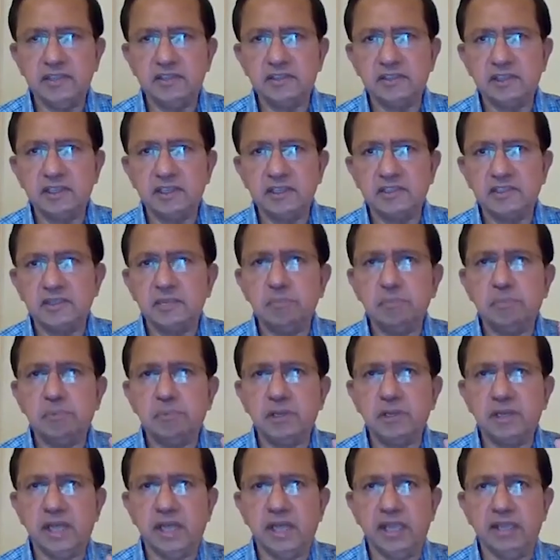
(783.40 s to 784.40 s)
is a
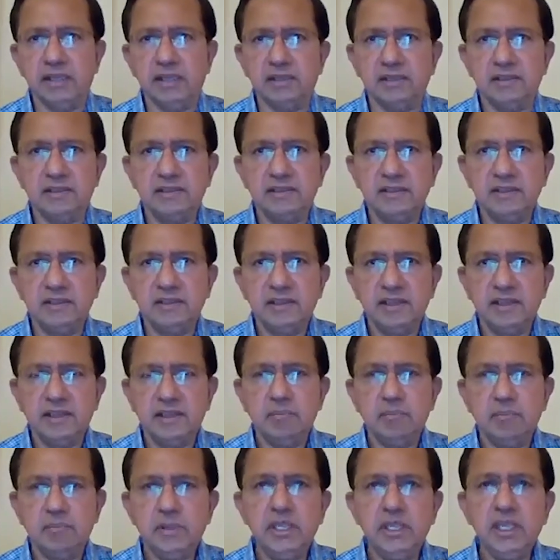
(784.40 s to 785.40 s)
simple line:
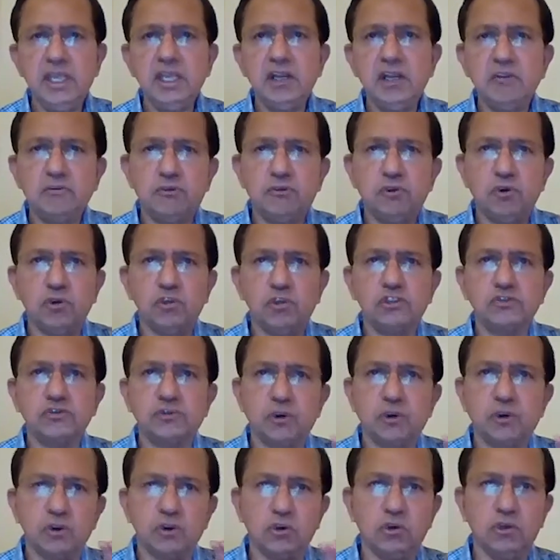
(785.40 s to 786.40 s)
being a force
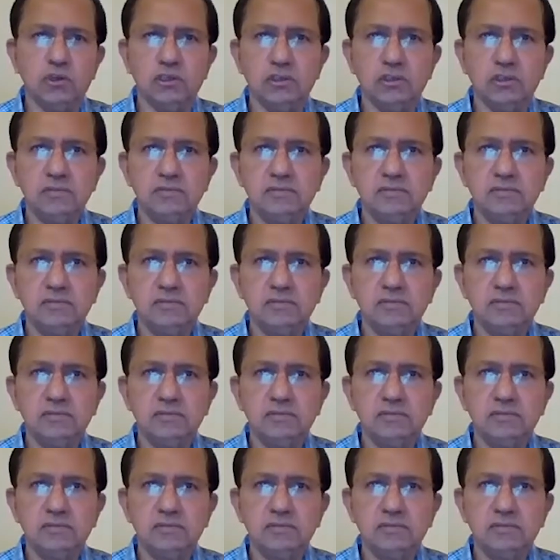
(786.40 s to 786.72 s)
for good.